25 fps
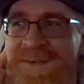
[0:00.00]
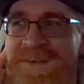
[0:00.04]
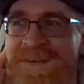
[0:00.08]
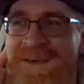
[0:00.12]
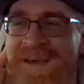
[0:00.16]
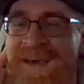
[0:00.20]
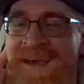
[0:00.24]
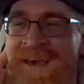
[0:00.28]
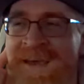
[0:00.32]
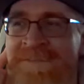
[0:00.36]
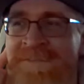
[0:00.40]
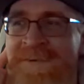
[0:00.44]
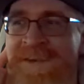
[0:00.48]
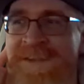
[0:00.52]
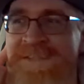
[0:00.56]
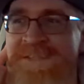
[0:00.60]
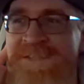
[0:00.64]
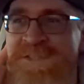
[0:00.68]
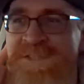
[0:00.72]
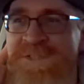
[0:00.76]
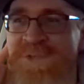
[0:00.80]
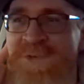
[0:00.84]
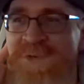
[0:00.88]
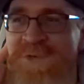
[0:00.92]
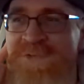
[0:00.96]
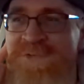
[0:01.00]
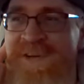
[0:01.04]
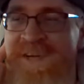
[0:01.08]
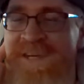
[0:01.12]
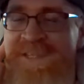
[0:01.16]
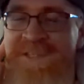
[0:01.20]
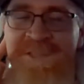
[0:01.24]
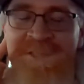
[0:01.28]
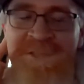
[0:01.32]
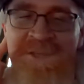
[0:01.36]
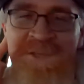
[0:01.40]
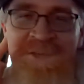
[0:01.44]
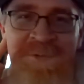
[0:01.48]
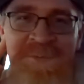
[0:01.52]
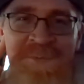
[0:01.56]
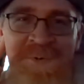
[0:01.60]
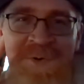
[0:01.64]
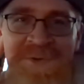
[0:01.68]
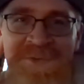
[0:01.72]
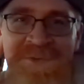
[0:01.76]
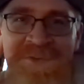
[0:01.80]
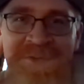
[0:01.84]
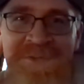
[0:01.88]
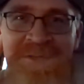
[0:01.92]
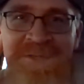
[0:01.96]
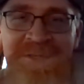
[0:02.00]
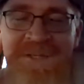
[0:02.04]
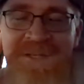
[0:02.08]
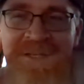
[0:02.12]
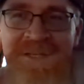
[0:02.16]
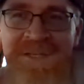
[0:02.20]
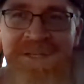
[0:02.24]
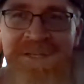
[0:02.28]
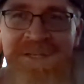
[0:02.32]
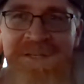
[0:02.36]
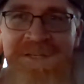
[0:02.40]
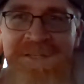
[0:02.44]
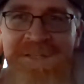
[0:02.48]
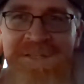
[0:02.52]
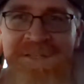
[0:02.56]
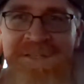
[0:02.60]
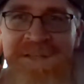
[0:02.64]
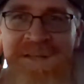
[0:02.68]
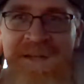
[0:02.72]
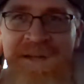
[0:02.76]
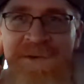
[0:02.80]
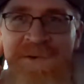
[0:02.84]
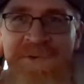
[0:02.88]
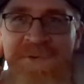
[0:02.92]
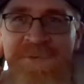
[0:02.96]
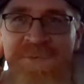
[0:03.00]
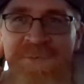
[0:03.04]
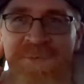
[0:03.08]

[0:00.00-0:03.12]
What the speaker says: And that's the sort of reaction you want, you know.